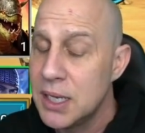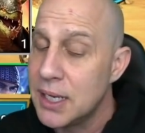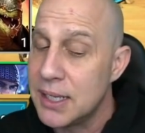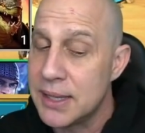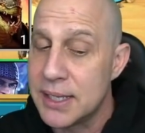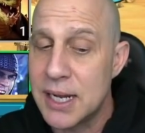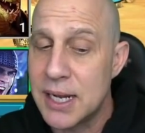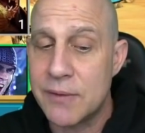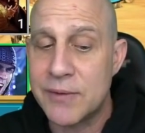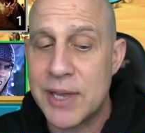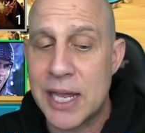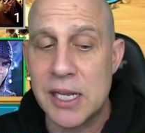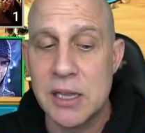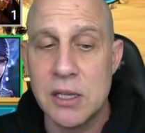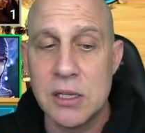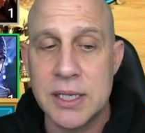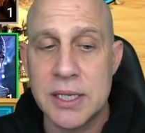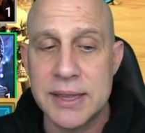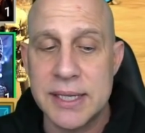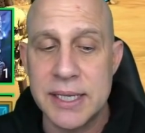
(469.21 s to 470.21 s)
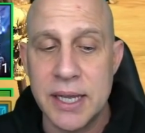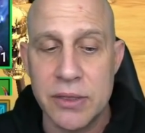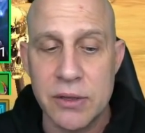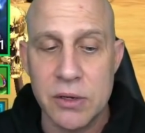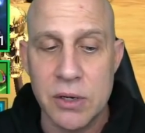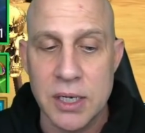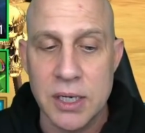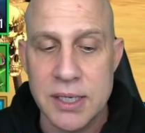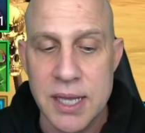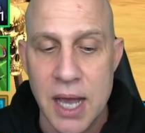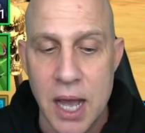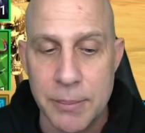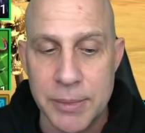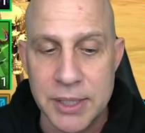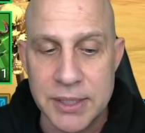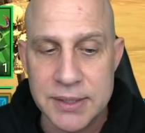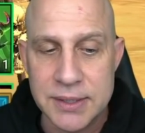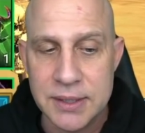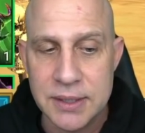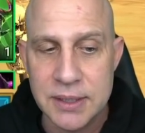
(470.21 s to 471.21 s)
And then I've got to look at the other
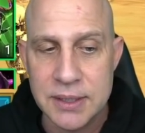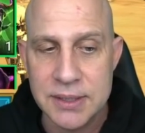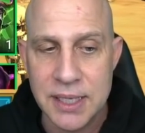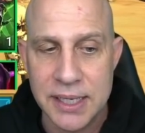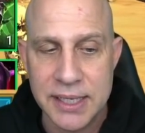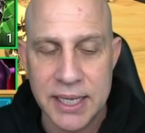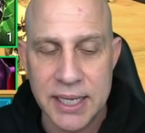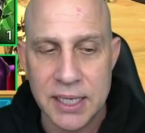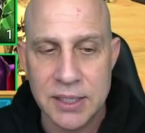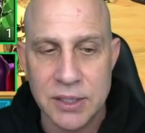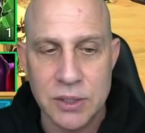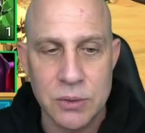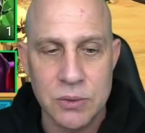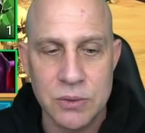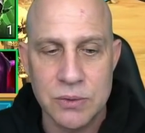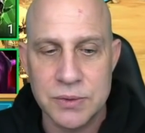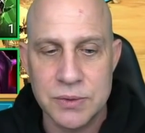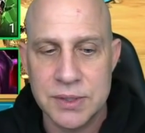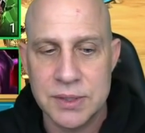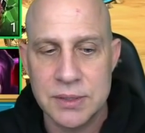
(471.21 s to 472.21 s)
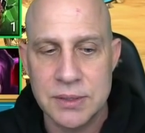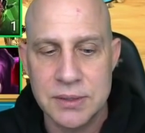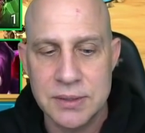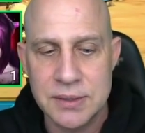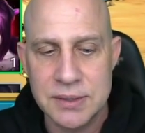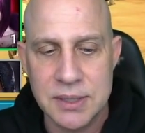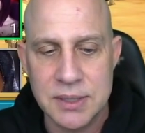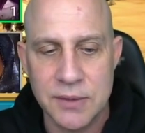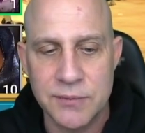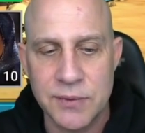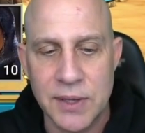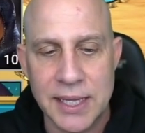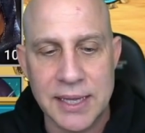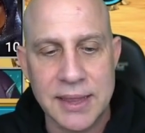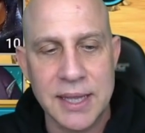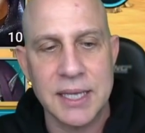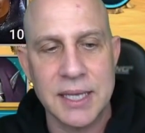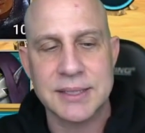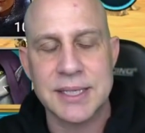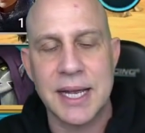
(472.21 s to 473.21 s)
uncommons because I can't use stuff like
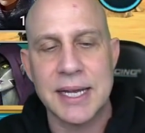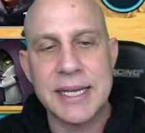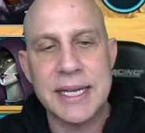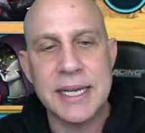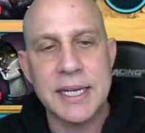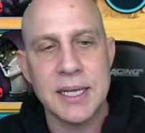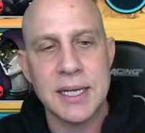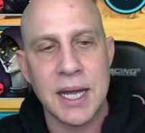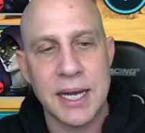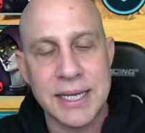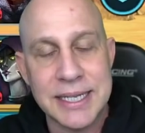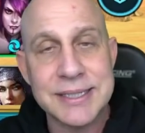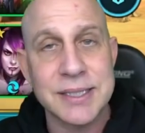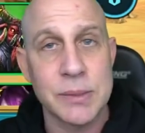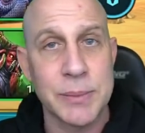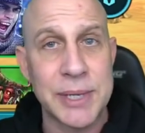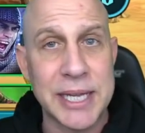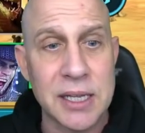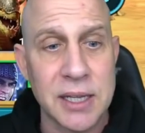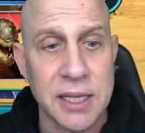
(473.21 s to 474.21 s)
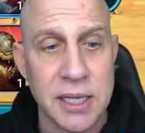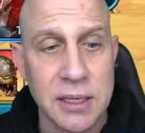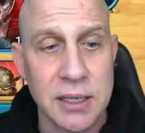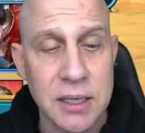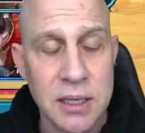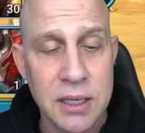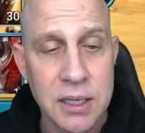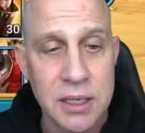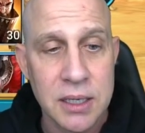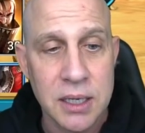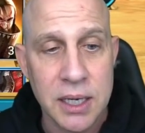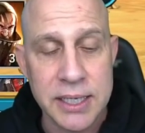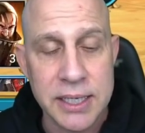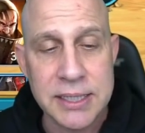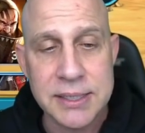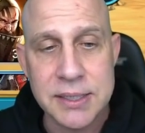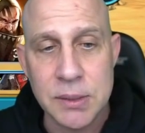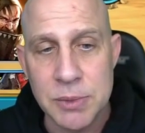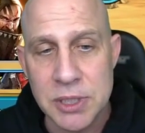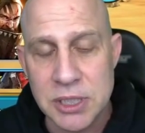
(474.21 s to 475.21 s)
this. I need some healing. I
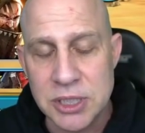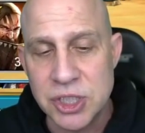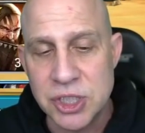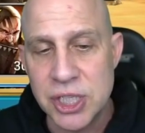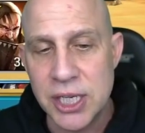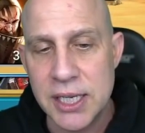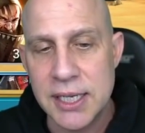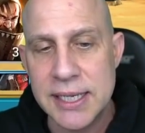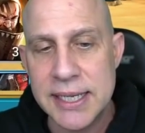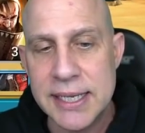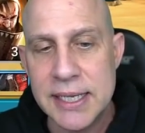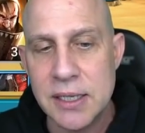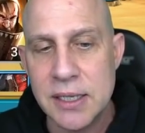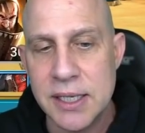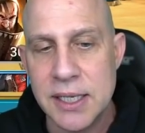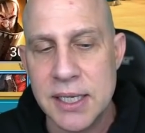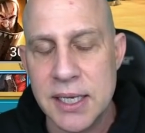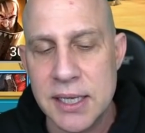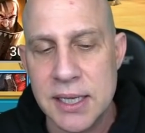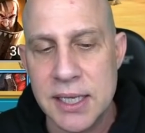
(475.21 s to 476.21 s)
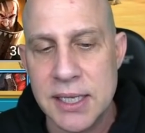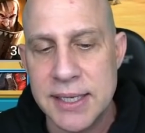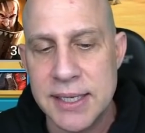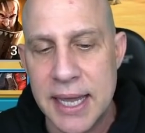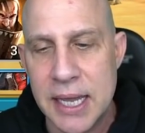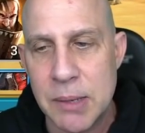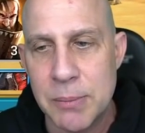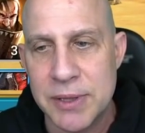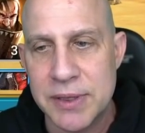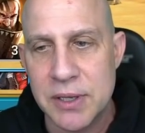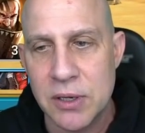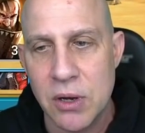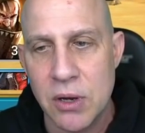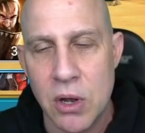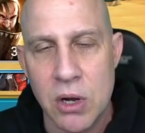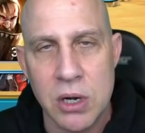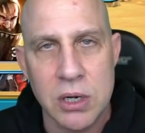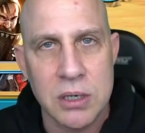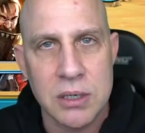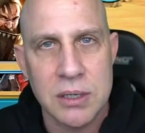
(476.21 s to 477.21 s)
need some legit healing in the game, but there
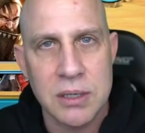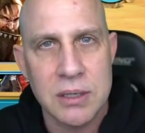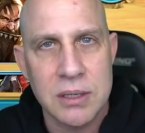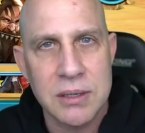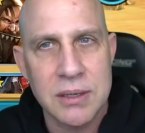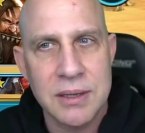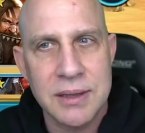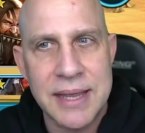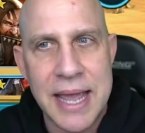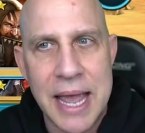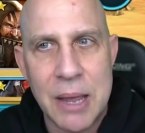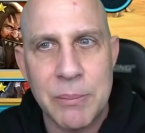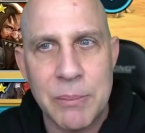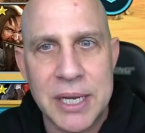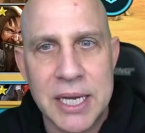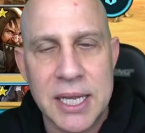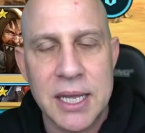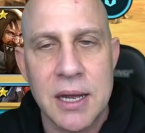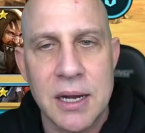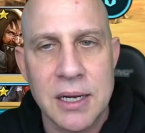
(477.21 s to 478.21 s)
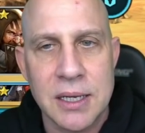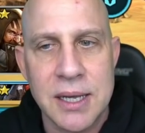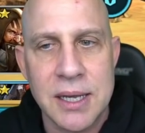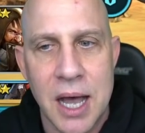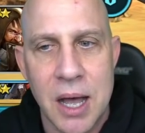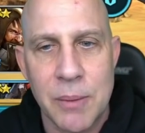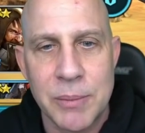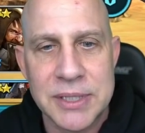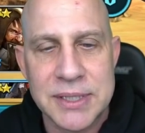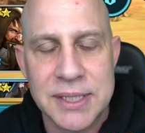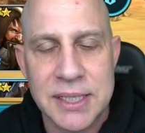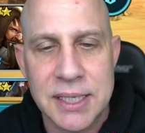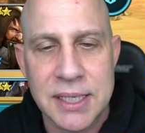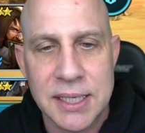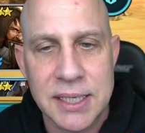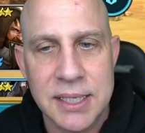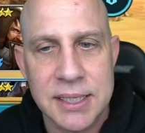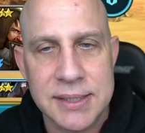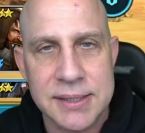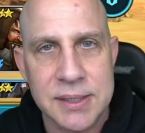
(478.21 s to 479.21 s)
aren't that many uncommons that
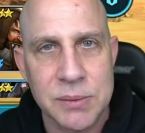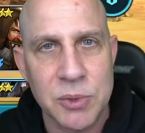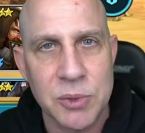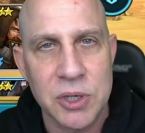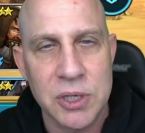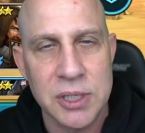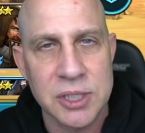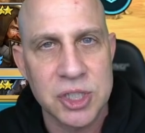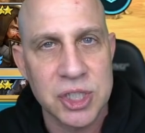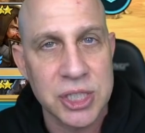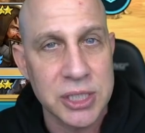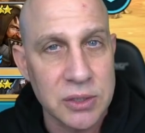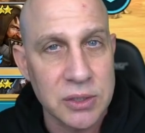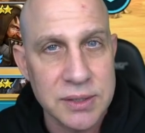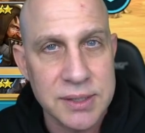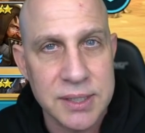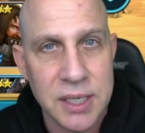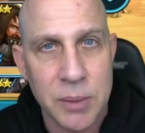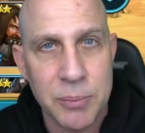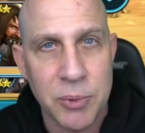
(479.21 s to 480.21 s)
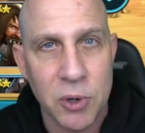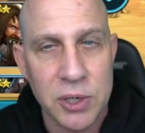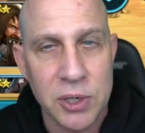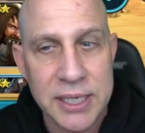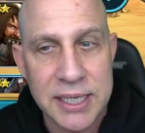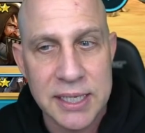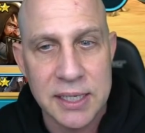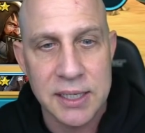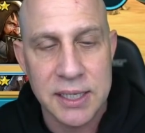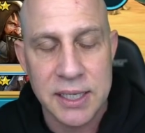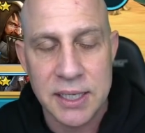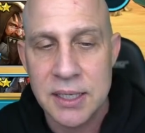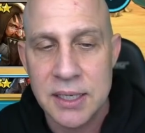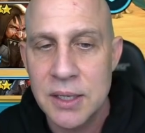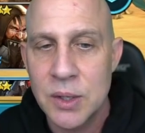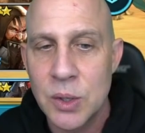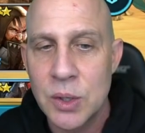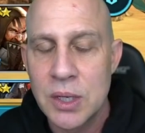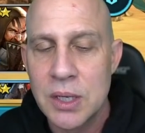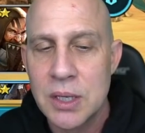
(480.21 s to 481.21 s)
can get some good shields up or healing.
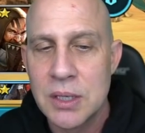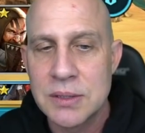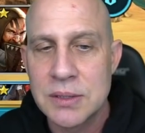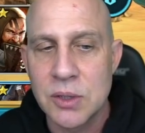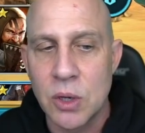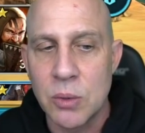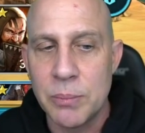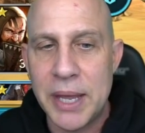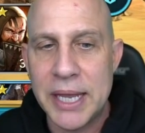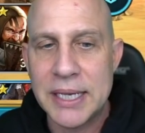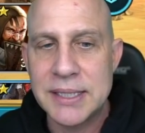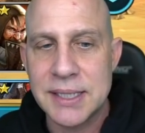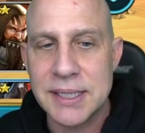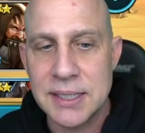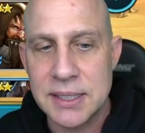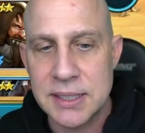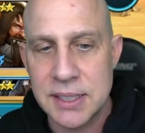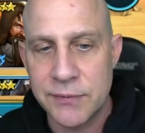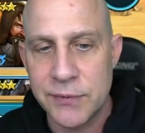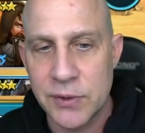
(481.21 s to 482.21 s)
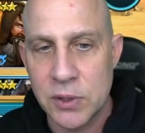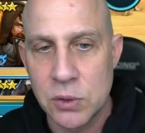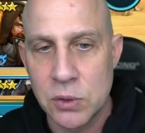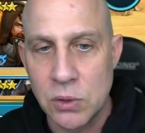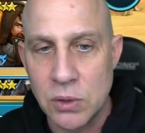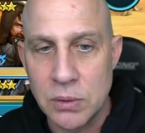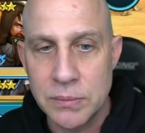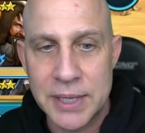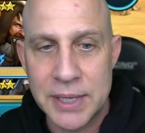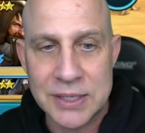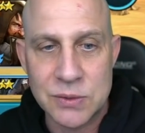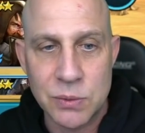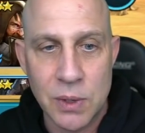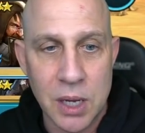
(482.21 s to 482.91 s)
So it makes it difficult. That's why